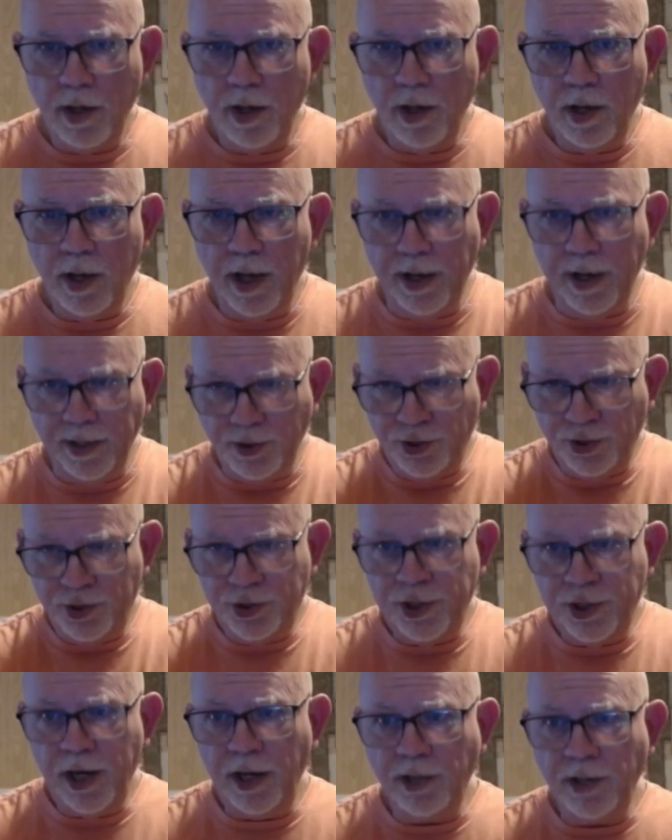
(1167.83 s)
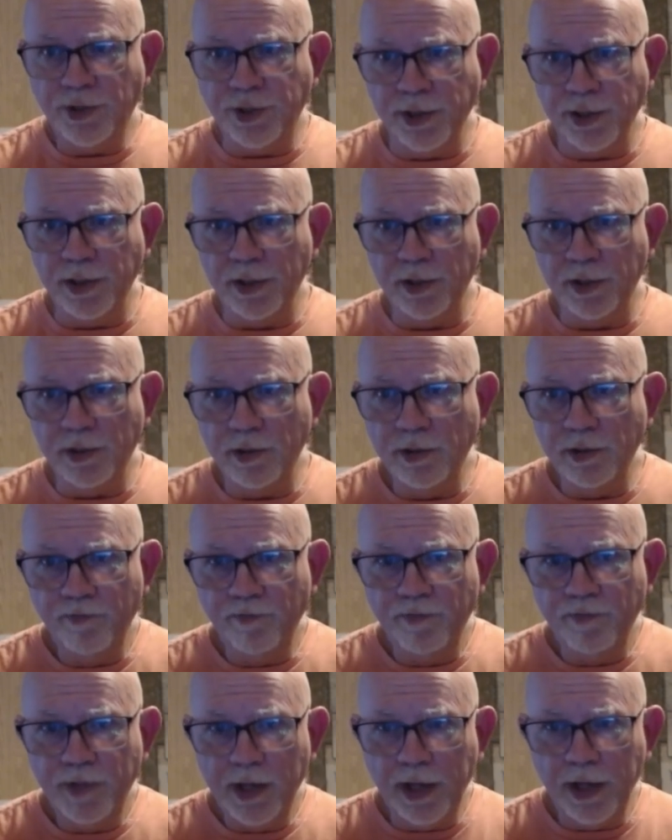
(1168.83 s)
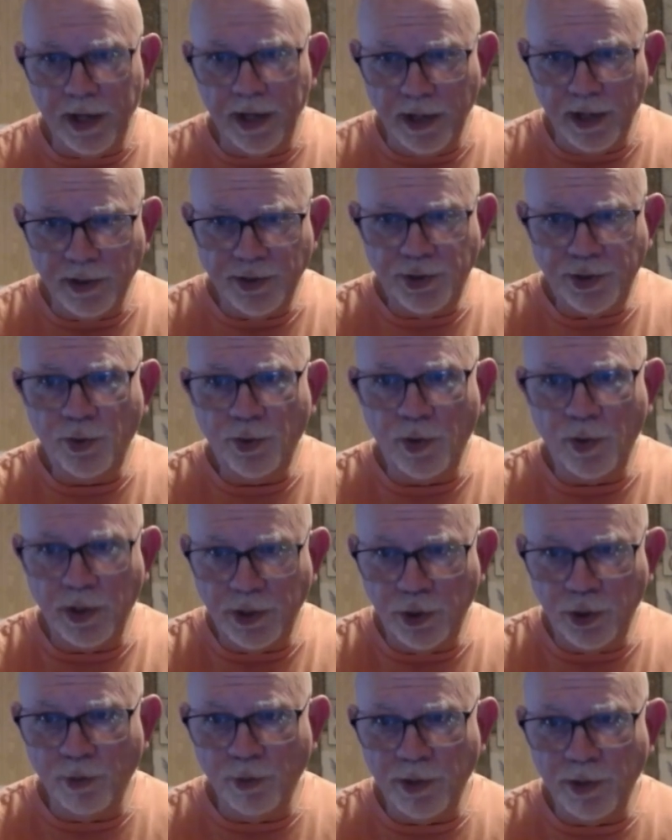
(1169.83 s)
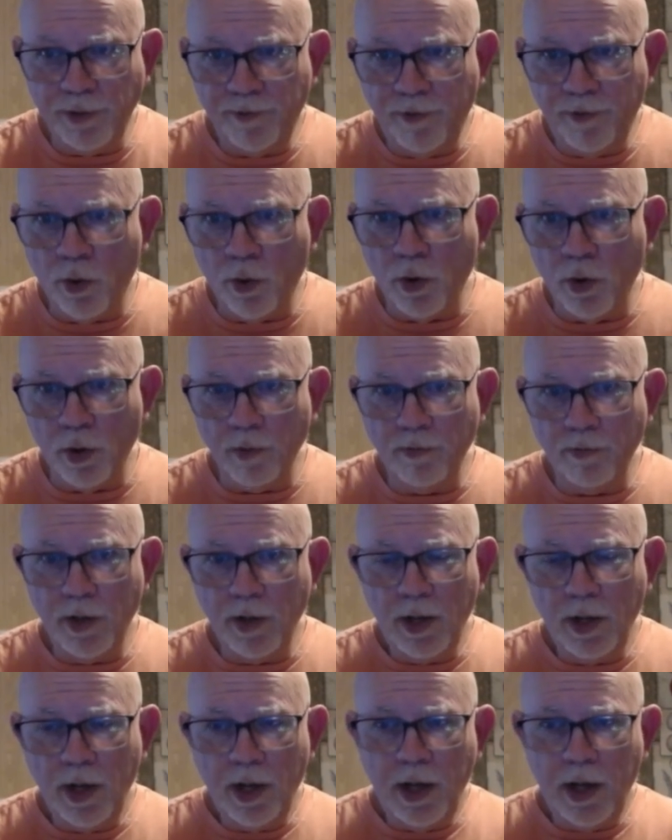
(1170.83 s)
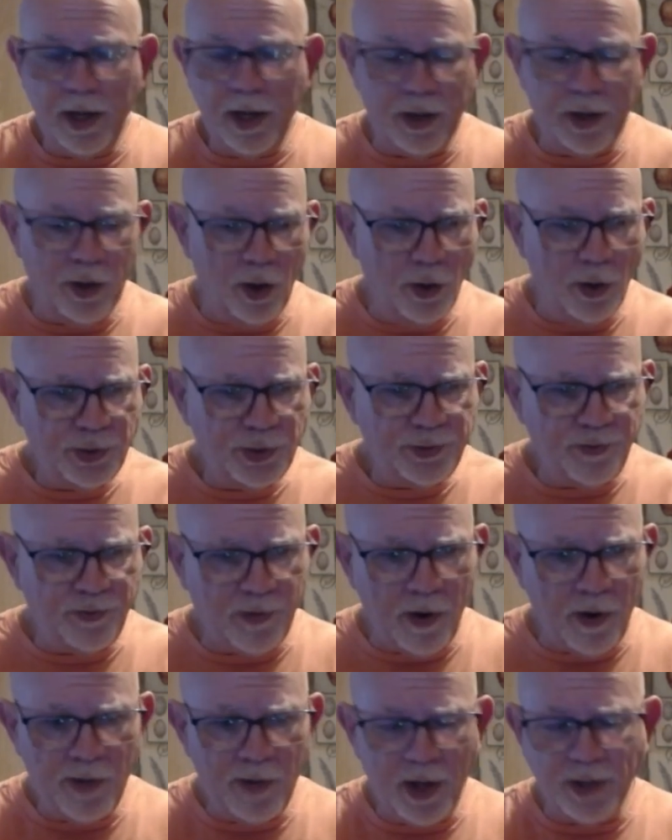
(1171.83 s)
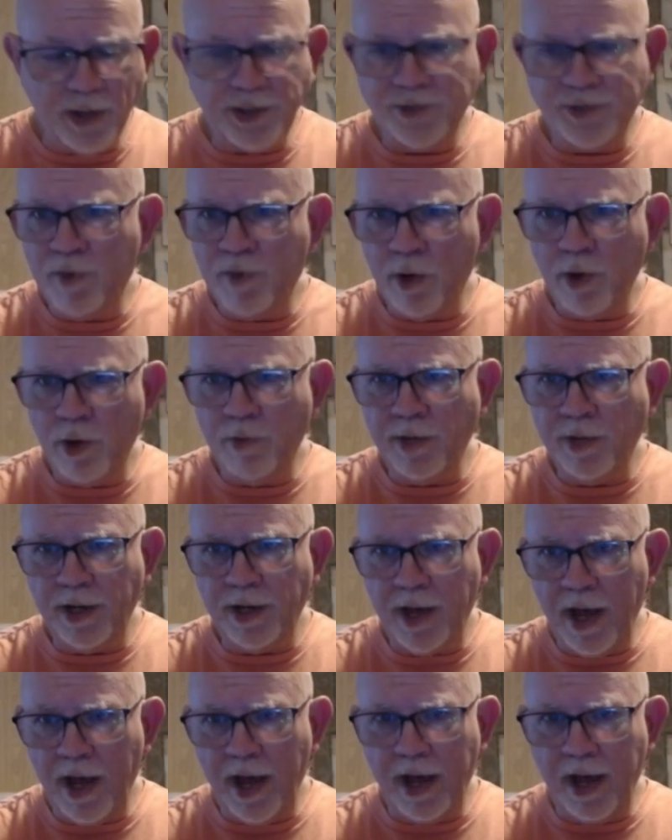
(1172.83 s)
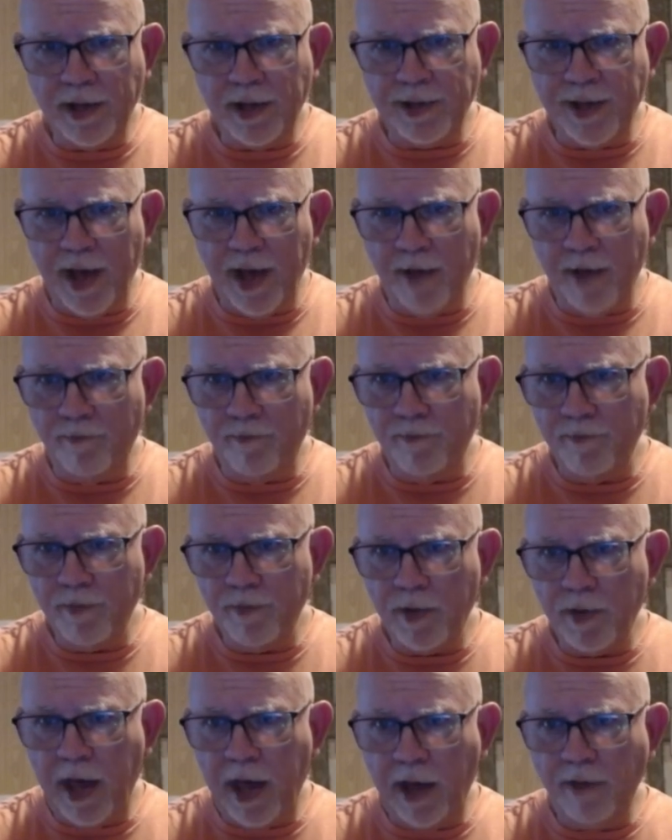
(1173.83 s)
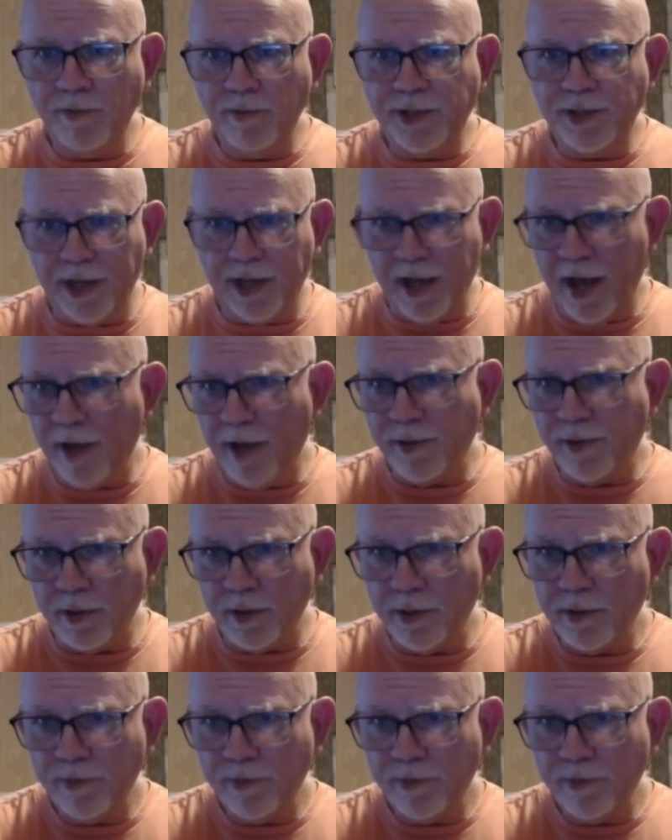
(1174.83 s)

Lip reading: and it's changing into a human form. It goes from a sperm and an egg that came together